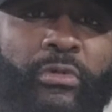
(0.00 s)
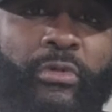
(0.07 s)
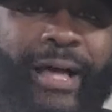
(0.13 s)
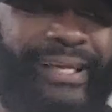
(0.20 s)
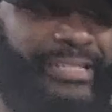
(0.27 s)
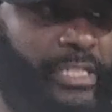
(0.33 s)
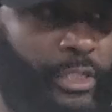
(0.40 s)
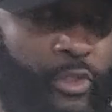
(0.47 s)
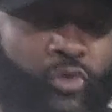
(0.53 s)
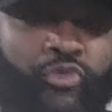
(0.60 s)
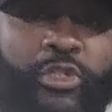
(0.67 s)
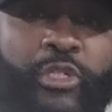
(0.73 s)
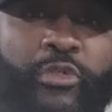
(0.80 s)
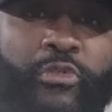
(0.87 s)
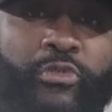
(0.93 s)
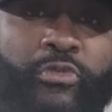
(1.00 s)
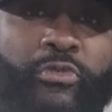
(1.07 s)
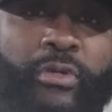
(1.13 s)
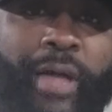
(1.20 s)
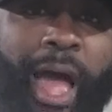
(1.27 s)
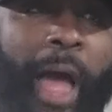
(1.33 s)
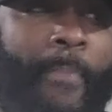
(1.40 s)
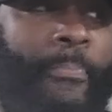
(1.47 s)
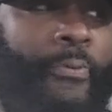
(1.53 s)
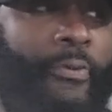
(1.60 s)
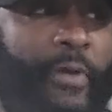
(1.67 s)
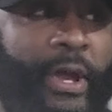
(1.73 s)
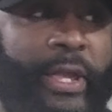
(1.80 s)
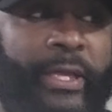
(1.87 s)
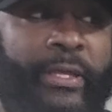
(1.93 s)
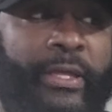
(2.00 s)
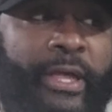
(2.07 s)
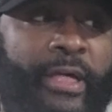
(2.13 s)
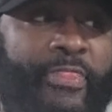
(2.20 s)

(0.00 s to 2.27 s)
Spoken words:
I salute you. I pray